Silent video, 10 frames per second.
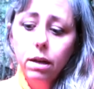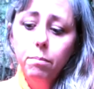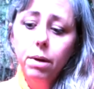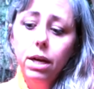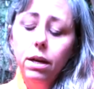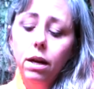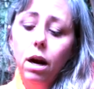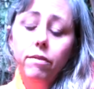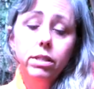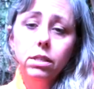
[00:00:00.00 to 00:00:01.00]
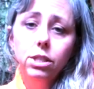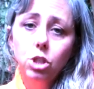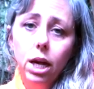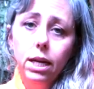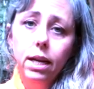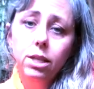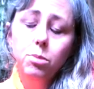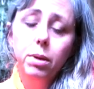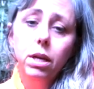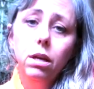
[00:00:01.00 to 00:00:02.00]
But obviously China has
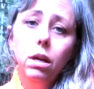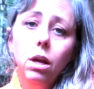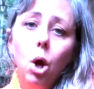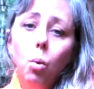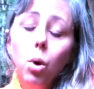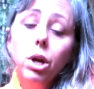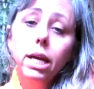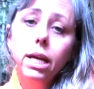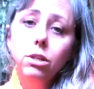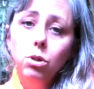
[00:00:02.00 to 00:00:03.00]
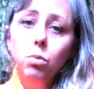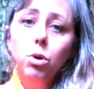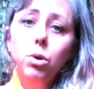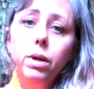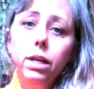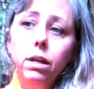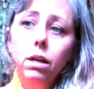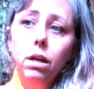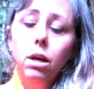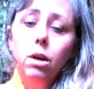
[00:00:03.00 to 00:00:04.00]
been working to ruin
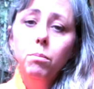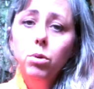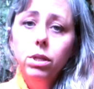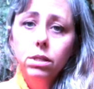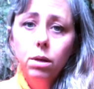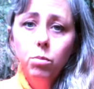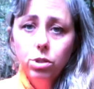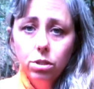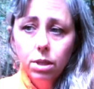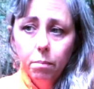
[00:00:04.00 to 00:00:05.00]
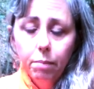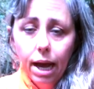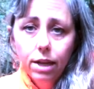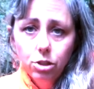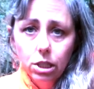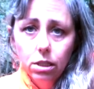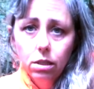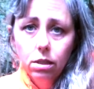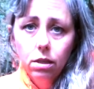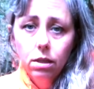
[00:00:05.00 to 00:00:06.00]
Buddhism, which is compassion.